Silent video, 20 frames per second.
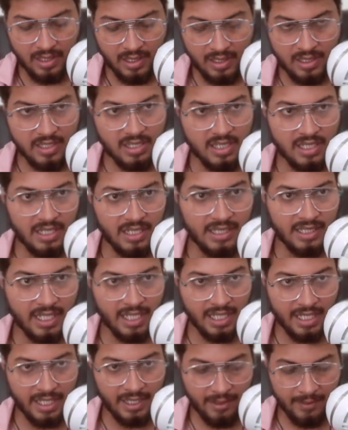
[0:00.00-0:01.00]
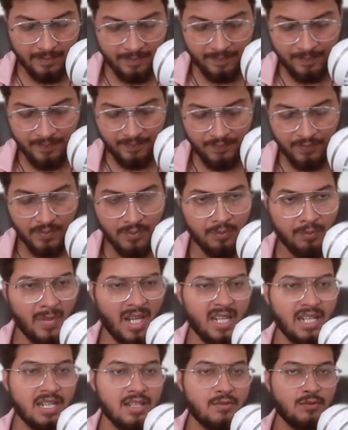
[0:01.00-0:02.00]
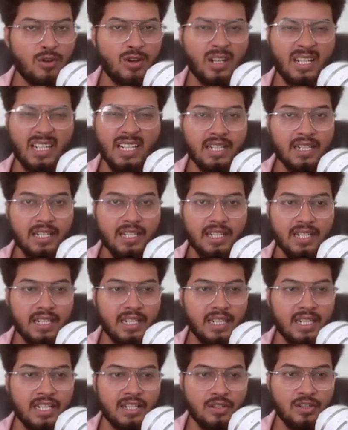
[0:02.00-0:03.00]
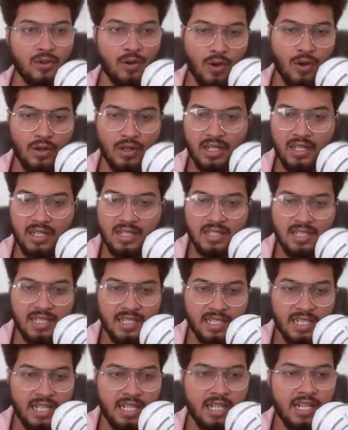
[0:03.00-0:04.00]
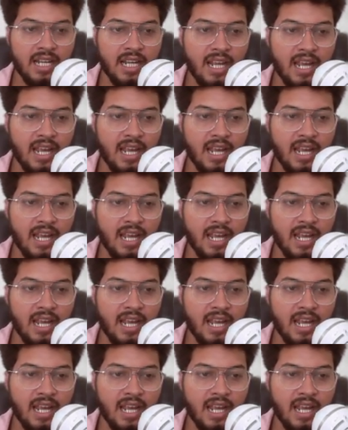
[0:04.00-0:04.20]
city man is walking in horror city